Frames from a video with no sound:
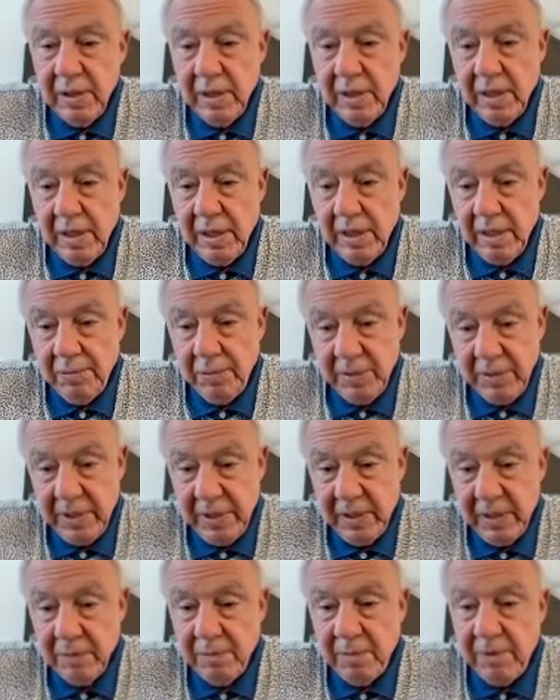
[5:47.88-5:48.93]
Uh, I
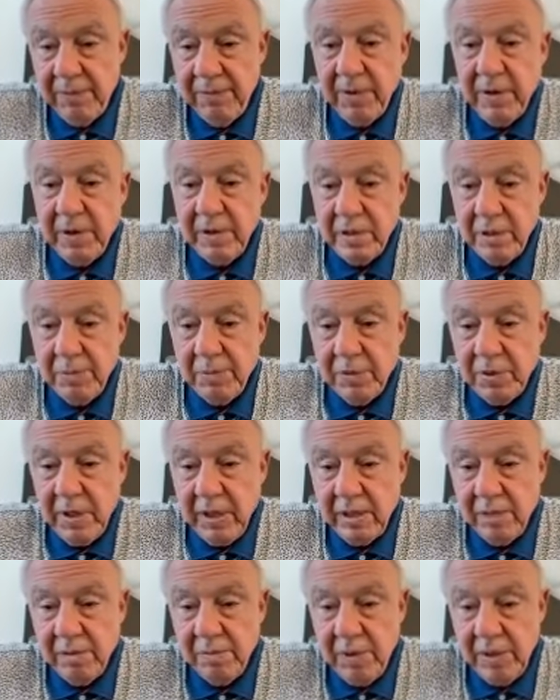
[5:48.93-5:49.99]
protected my friends. I
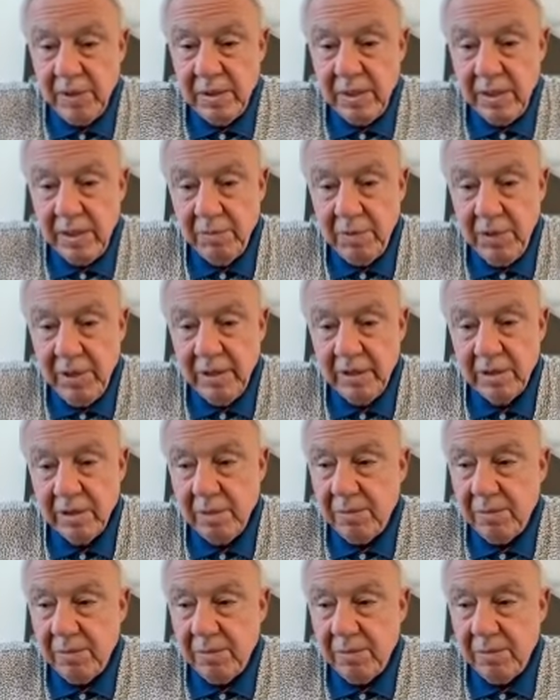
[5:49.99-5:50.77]
protected my teammates.